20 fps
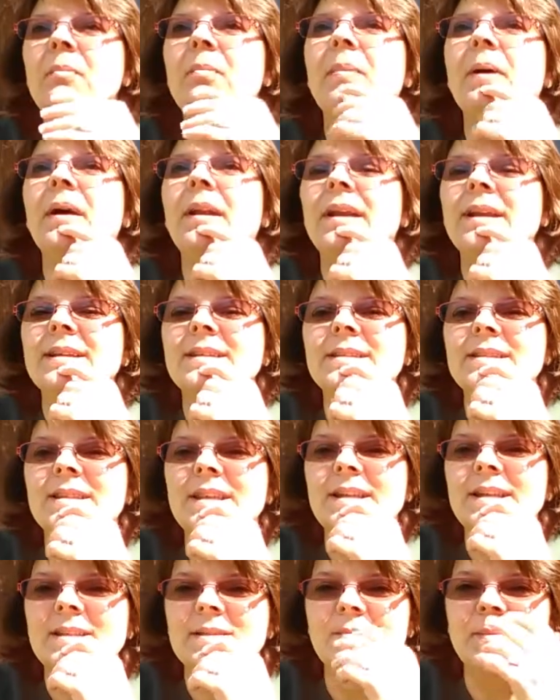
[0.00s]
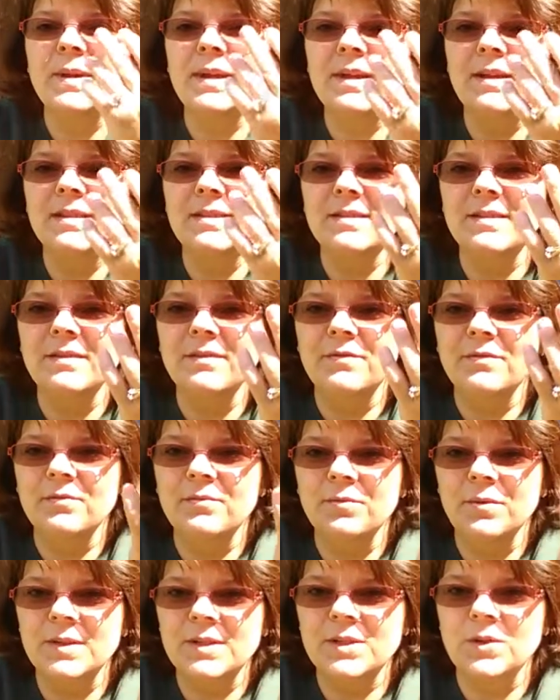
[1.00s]
but it's because of
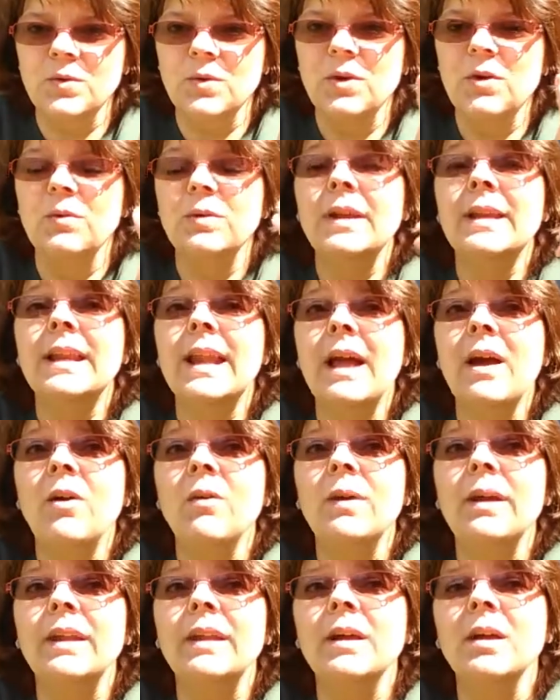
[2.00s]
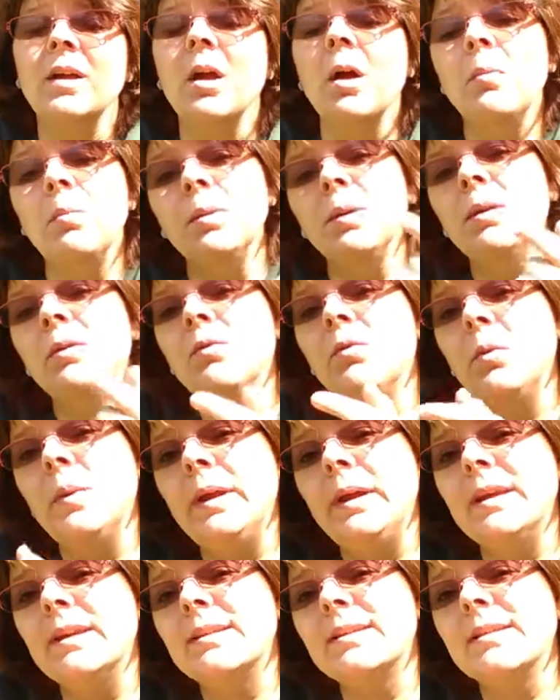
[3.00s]
what's going on now. In a couple of
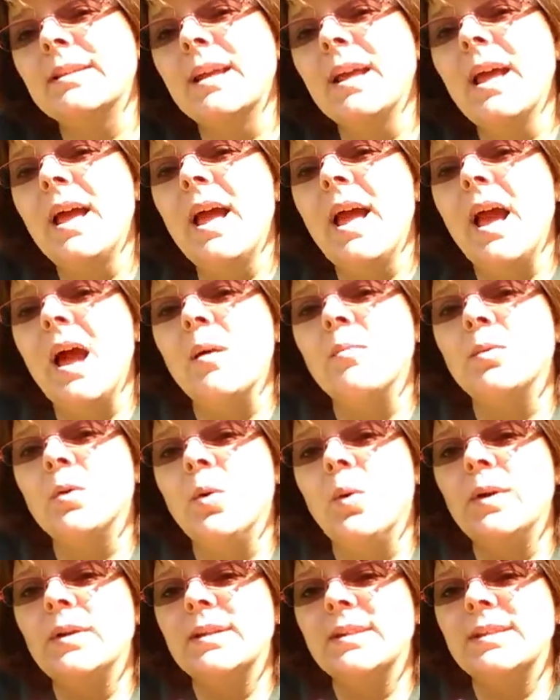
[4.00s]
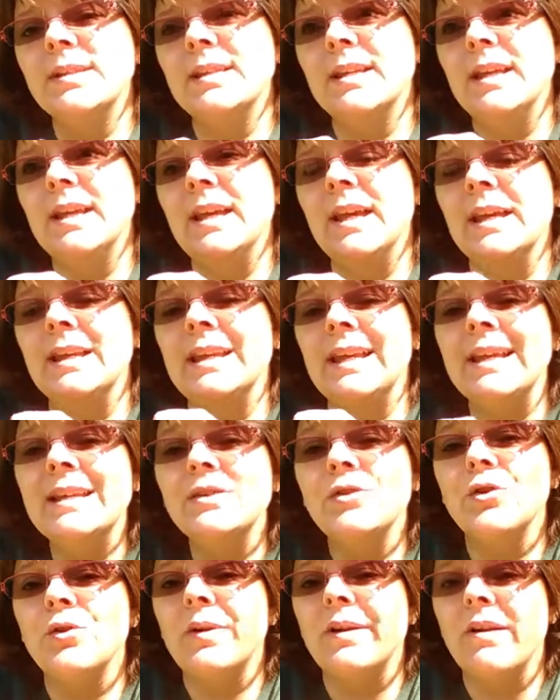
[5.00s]
weeks, I'm going to see an
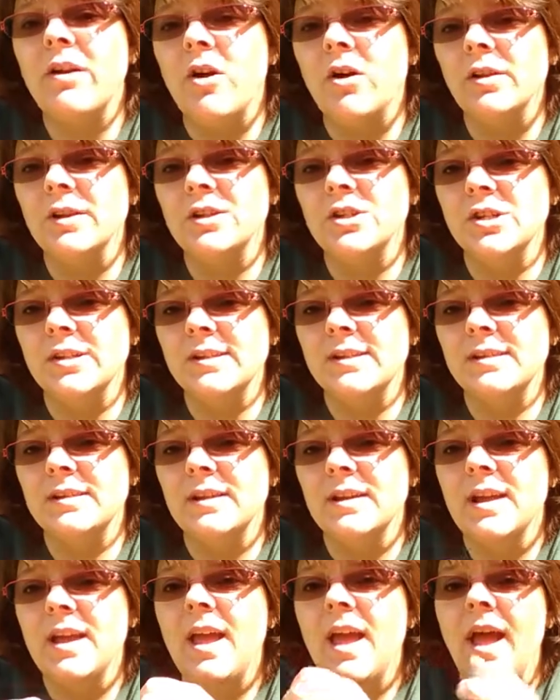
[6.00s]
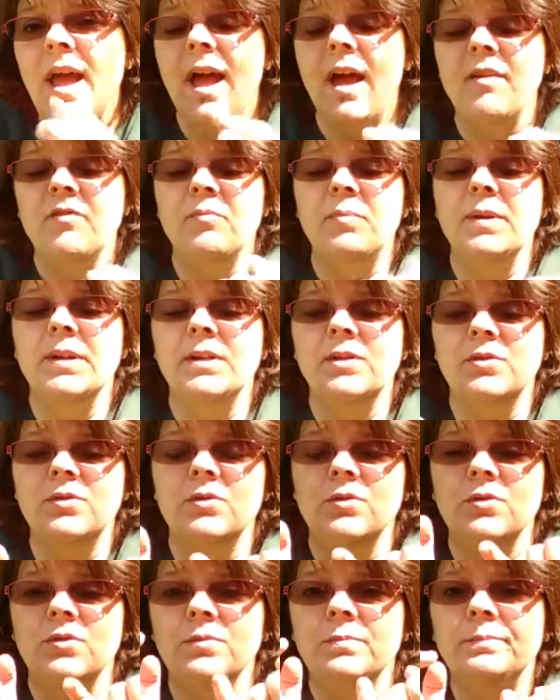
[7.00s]
endocrinologist. I've been
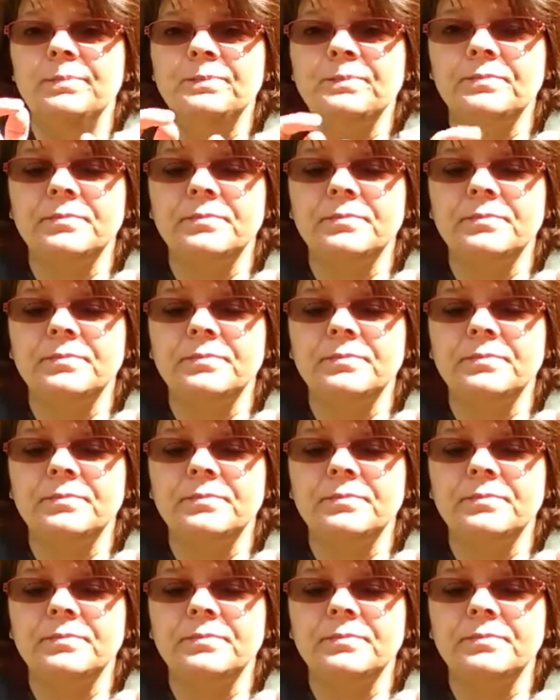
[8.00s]
to